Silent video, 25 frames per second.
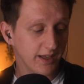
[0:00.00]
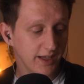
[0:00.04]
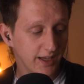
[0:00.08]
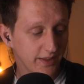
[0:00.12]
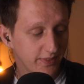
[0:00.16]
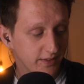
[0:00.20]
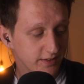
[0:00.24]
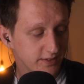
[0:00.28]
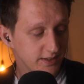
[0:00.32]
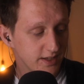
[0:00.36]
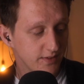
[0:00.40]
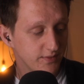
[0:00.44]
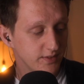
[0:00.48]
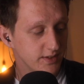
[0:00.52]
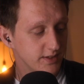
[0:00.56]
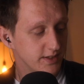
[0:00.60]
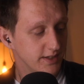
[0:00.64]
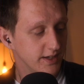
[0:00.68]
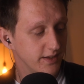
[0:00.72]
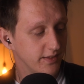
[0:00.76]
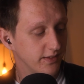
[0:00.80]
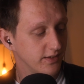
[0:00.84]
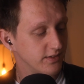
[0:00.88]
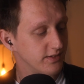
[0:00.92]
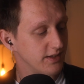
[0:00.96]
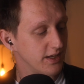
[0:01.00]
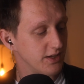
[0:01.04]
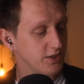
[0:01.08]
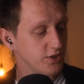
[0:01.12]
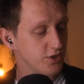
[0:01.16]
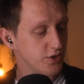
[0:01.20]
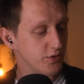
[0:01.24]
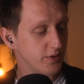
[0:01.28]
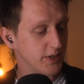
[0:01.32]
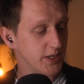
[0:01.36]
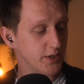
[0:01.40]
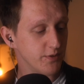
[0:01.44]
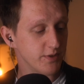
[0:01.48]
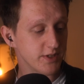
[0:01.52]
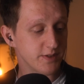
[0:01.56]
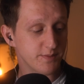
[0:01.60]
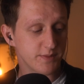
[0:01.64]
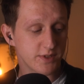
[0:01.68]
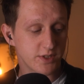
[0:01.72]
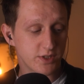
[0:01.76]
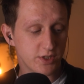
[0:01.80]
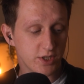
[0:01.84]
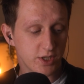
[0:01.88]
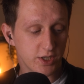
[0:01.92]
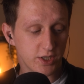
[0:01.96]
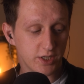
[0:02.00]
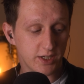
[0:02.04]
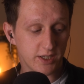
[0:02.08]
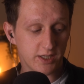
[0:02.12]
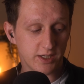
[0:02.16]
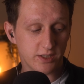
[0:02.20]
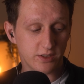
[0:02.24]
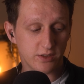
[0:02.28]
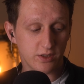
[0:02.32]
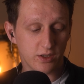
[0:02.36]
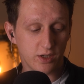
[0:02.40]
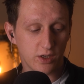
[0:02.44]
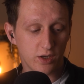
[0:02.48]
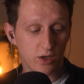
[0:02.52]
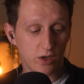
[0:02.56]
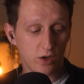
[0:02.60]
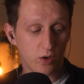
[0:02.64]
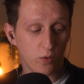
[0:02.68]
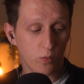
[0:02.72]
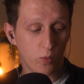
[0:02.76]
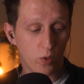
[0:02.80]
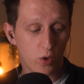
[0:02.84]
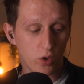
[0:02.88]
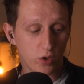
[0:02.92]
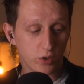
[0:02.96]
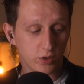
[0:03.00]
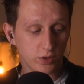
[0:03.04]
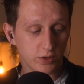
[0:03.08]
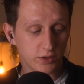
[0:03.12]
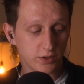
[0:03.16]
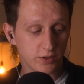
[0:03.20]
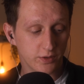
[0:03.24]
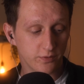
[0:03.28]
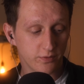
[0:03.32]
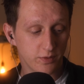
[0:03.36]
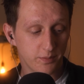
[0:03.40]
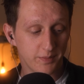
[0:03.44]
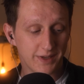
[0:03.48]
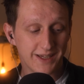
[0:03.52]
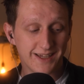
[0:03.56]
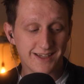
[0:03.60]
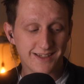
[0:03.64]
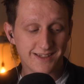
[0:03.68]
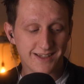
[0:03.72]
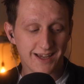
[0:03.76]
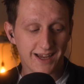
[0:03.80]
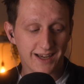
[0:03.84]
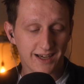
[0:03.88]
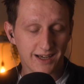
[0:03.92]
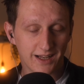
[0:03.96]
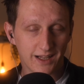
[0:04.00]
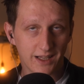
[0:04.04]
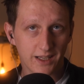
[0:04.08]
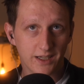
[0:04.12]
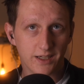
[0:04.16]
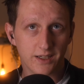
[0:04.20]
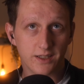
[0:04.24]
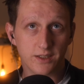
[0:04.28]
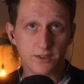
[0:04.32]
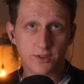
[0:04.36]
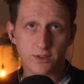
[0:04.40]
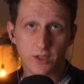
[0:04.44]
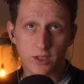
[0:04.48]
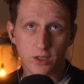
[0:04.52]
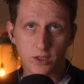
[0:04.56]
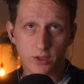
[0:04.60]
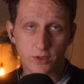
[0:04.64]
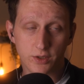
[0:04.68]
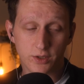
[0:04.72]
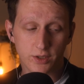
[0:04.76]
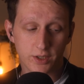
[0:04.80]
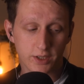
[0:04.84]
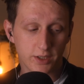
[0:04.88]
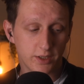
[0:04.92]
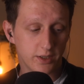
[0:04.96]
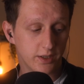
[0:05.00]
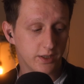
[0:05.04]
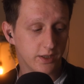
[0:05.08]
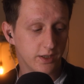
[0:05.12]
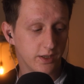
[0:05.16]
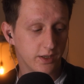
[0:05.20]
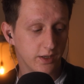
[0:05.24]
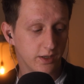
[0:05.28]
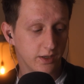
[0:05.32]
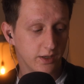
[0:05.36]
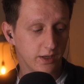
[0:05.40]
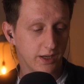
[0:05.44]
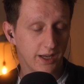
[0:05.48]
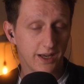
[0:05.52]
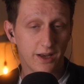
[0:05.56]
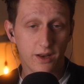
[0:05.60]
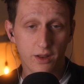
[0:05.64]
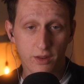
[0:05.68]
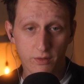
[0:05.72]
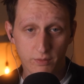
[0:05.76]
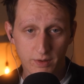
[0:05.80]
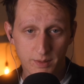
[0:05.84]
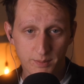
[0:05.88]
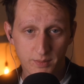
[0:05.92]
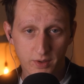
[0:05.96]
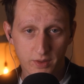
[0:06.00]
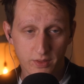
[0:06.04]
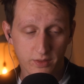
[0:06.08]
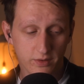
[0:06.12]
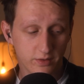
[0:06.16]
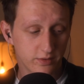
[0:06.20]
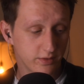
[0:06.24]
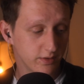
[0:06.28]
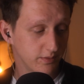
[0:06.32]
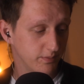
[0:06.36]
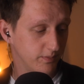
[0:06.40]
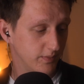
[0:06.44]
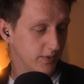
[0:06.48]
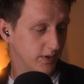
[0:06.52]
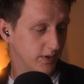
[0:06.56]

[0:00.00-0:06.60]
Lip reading: In the 17th century, Christmas turkeys walked from East Anglia to London in 3 months.